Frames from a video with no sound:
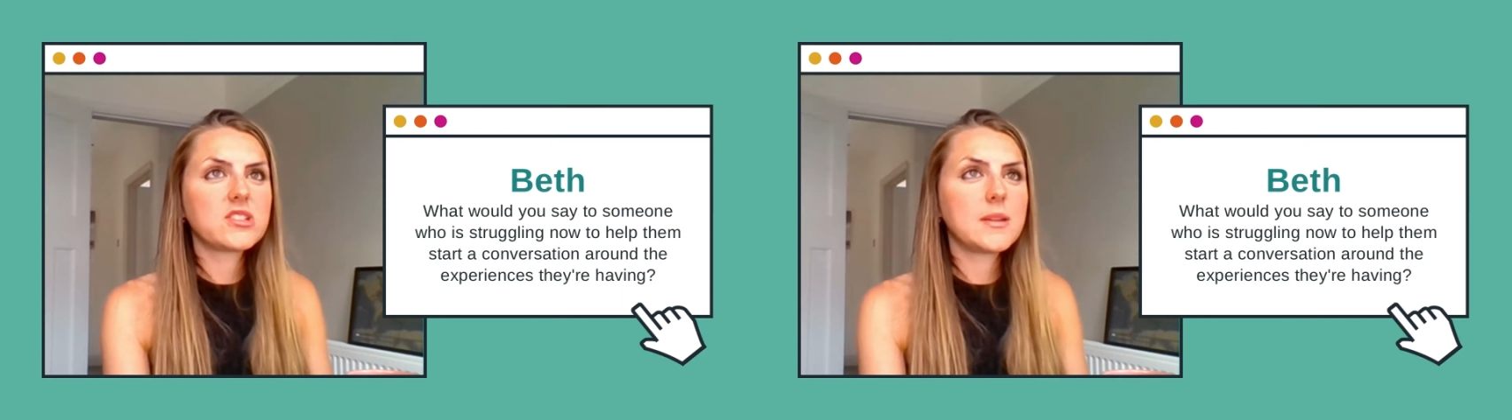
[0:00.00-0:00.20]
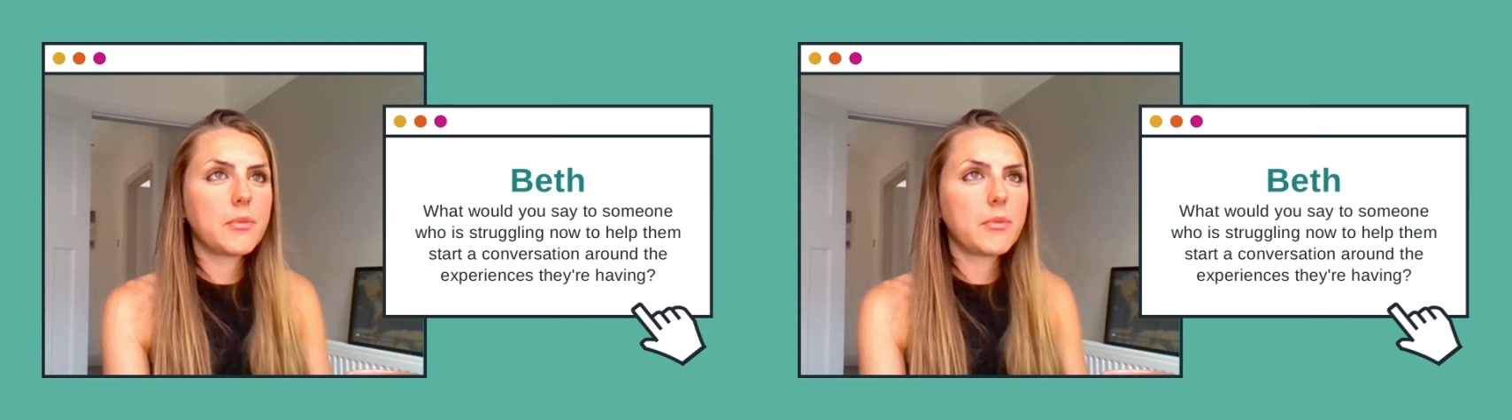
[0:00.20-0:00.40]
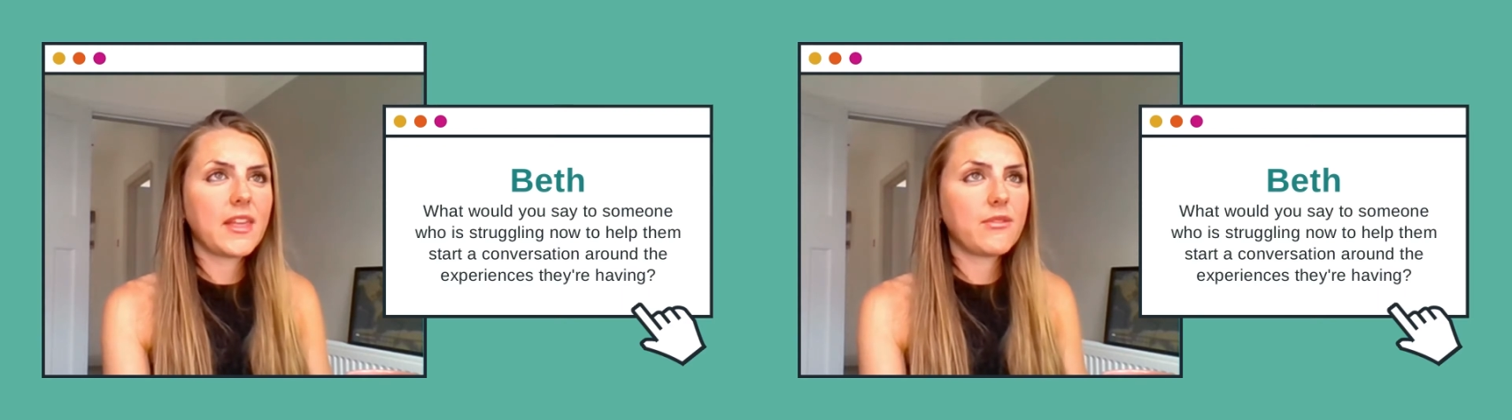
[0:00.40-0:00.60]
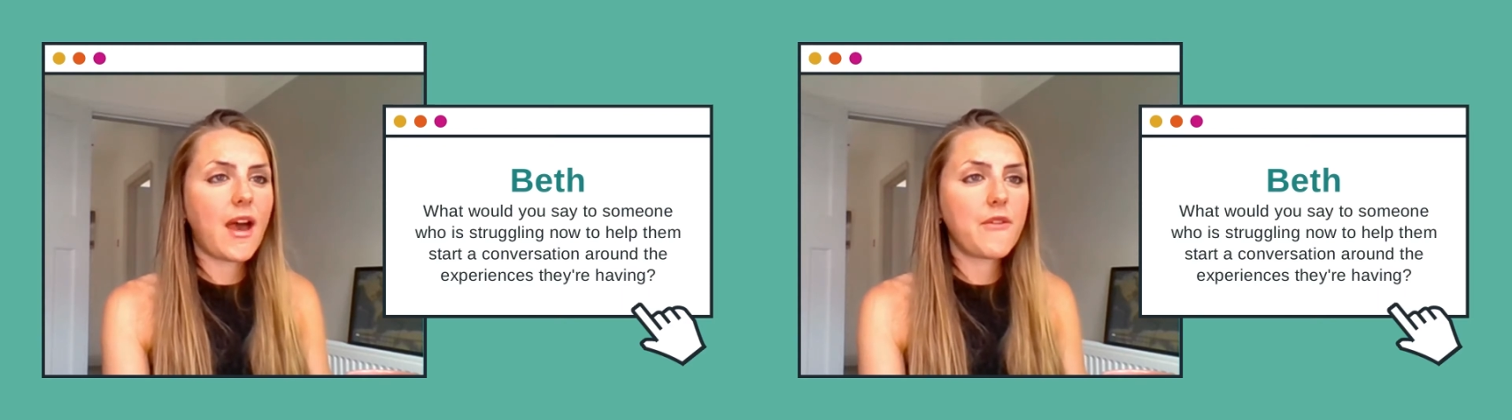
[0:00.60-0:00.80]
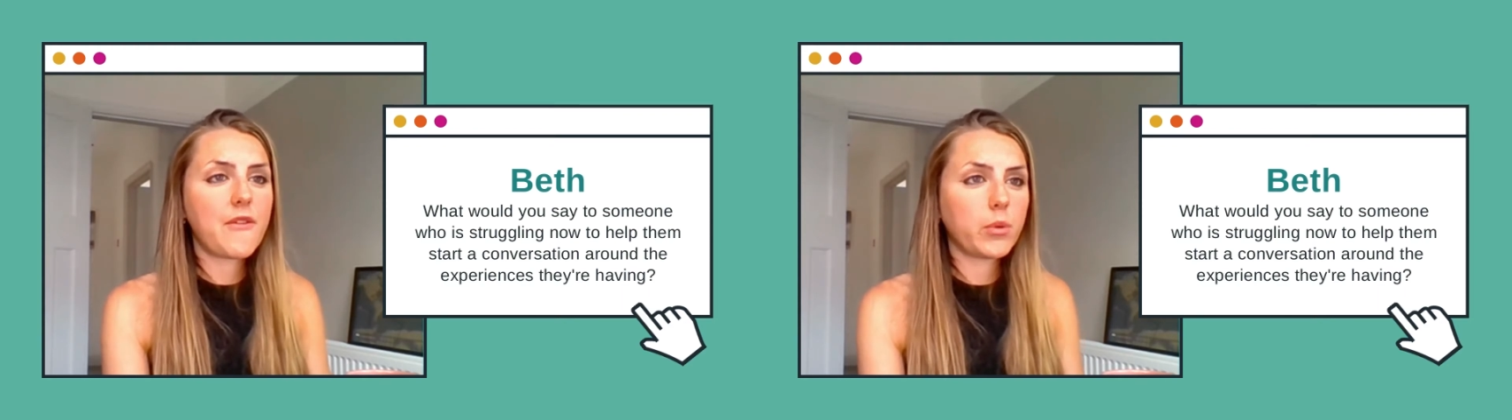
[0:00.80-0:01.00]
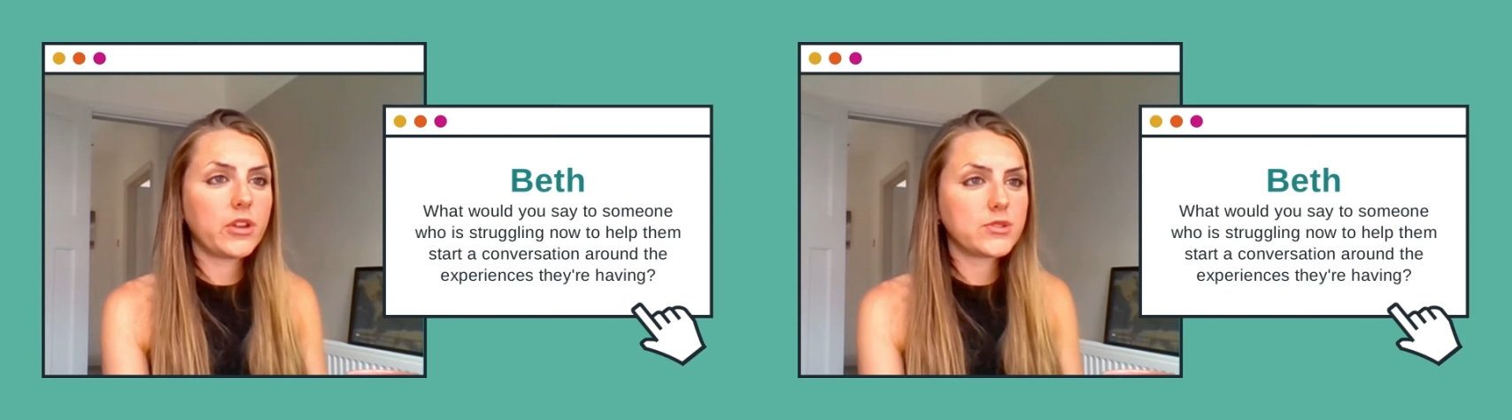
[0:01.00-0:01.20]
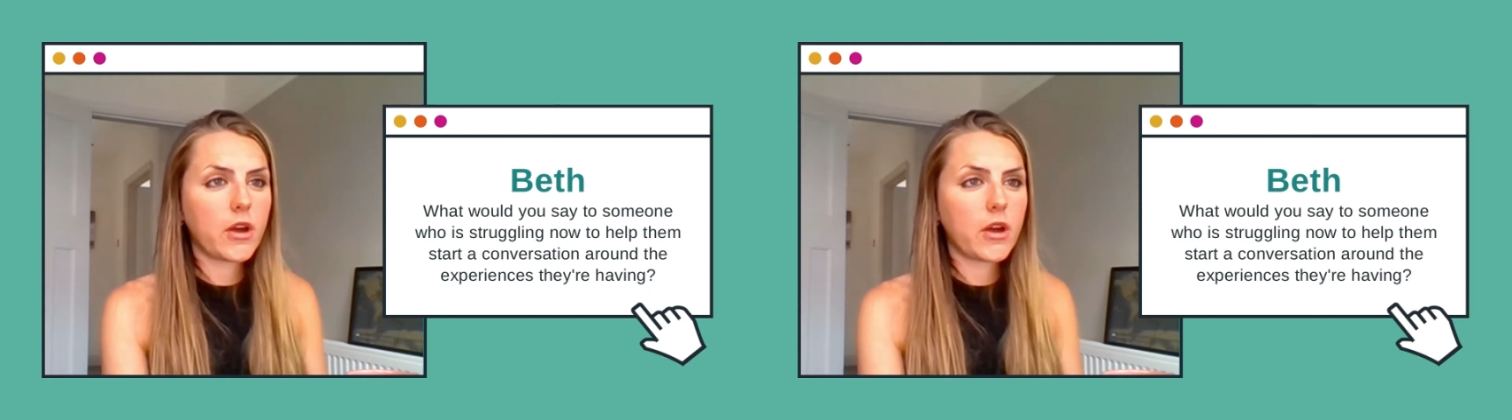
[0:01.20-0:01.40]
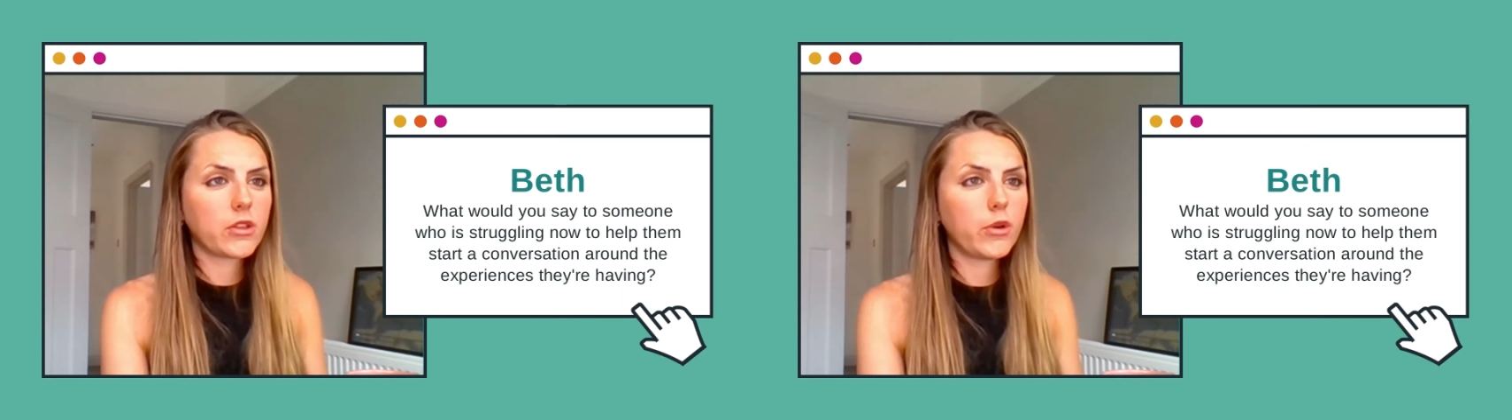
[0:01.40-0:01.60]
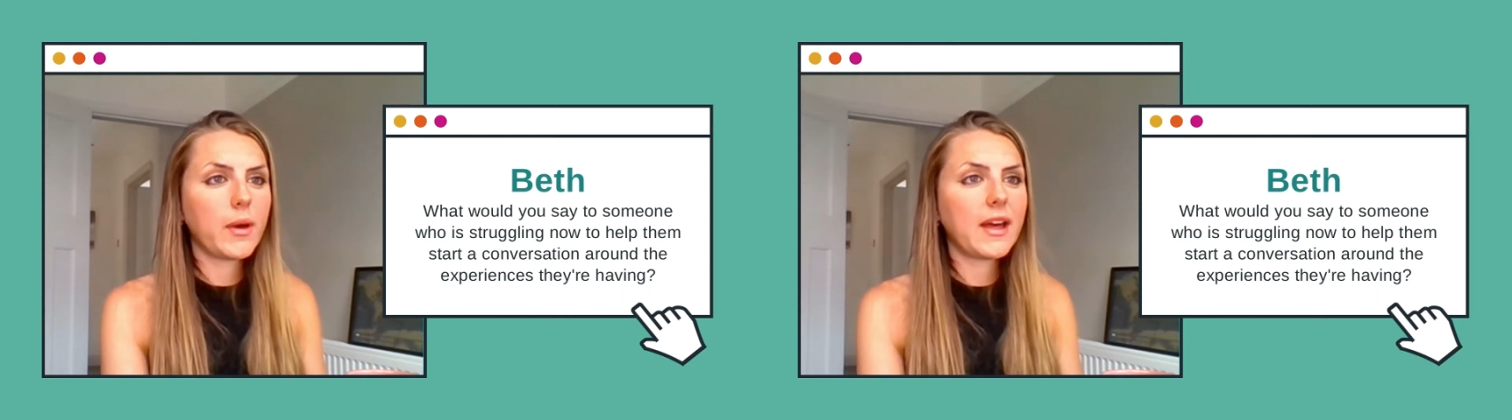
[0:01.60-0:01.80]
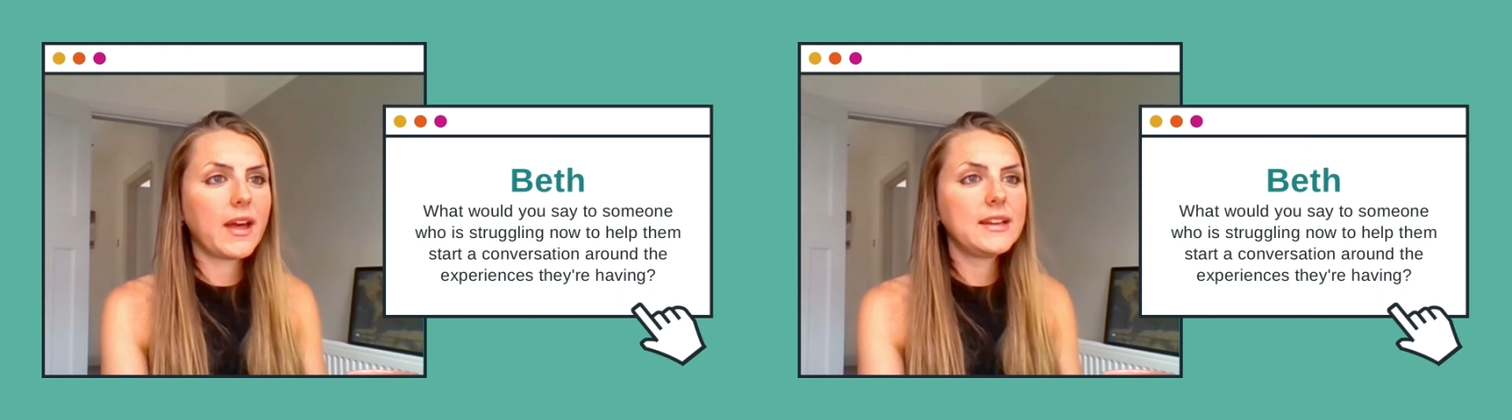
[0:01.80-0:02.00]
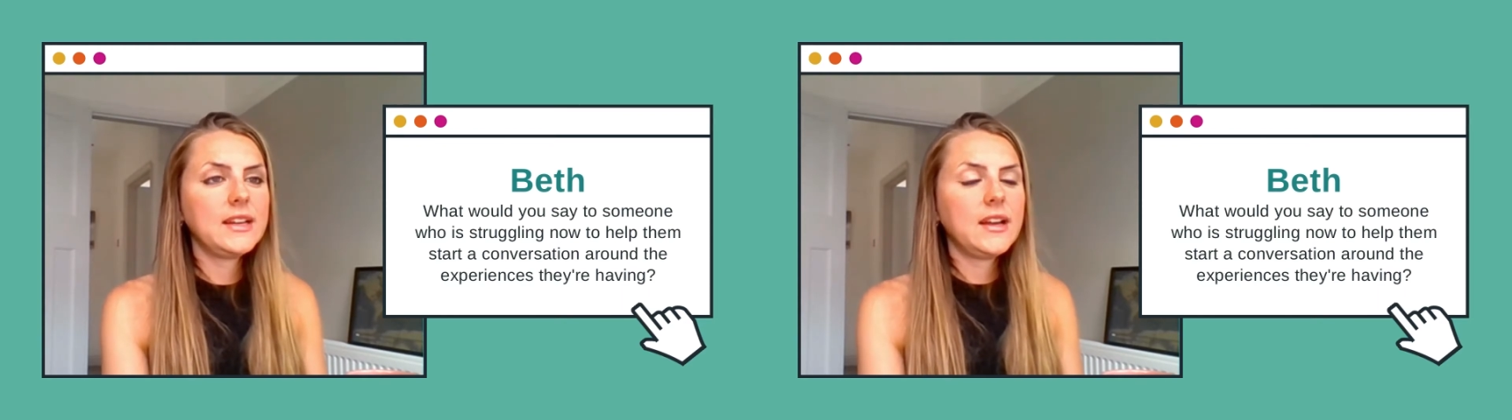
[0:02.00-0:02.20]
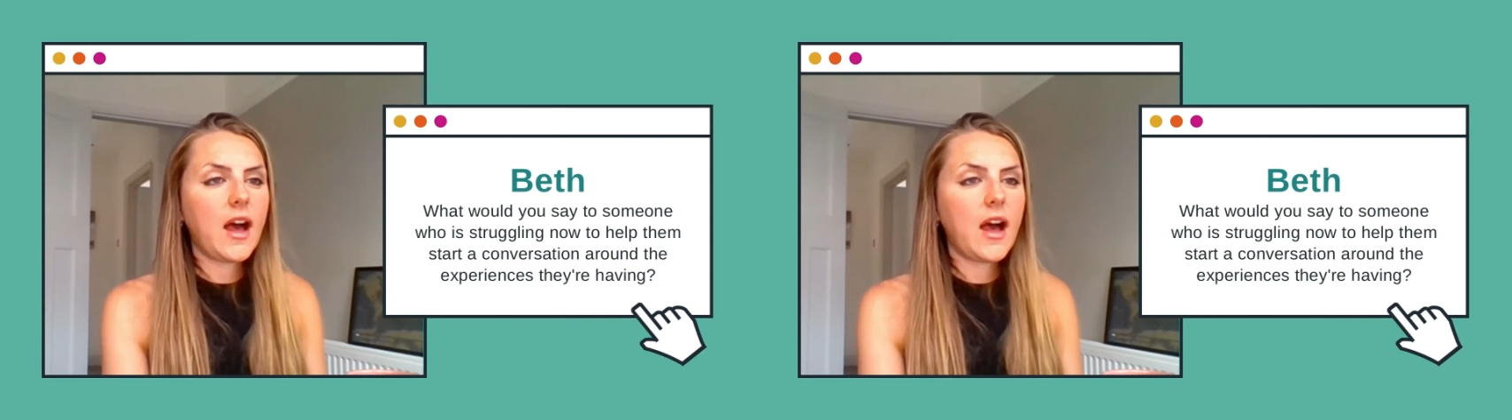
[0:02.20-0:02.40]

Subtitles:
much sympathy for everyone who's going through it.